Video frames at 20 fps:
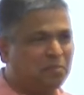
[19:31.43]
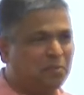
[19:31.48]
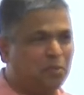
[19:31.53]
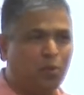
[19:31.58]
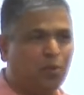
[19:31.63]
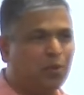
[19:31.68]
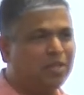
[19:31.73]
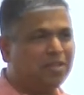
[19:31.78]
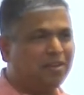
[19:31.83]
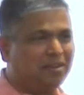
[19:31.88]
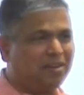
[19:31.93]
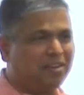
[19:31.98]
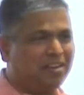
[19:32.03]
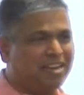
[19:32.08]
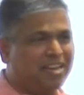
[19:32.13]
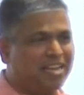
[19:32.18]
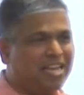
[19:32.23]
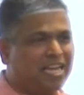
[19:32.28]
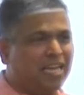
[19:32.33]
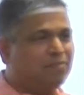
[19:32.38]
No other.
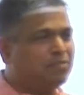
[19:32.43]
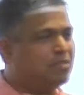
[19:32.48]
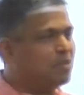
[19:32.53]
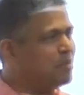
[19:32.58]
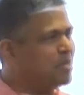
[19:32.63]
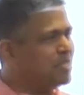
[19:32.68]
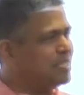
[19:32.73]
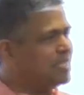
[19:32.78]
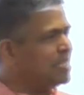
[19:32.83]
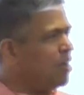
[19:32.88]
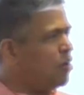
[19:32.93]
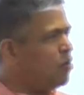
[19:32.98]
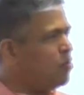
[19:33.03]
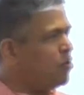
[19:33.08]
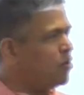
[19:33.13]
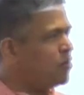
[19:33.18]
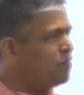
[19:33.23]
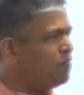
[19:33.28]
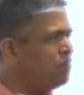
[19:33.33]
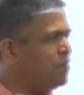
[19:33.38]
If somebody says, how
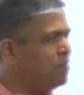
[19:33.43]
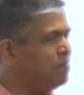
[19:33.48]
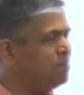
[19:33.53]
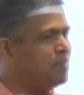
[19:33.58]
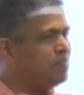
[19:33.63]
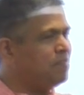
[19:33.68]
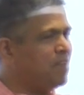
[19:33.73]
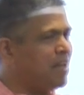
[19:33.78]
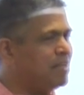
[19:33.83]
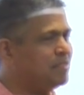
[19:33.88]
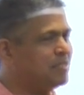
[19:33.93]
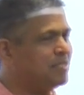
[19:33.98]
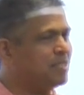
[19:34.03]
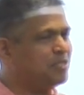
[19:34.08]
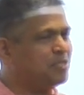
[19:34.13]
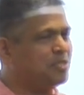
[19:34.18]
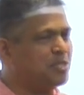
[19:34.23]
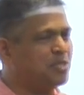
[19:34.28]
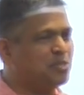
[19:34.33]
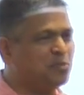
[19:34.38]
about
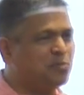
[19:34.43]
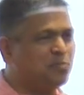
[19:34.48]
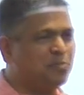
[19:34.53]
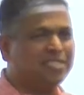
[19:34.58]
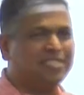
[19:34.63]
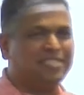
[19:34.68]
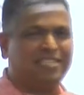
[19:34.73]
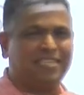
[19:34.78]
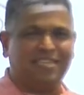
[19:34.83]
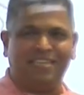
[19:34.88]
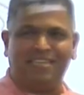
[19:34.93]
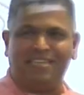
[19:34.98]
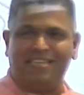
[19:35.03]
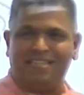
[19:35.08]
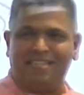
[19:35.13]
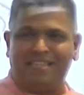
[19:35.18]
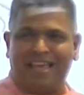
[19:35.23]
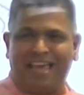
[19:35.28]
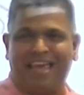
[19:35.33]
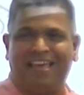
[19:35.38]
5562 BCE?
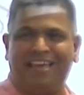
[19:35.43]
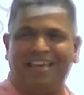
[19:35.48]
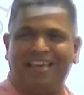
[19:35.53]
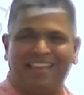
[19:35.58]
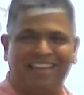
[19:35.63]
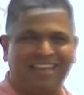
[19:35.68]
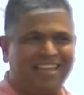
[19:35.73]
Nah.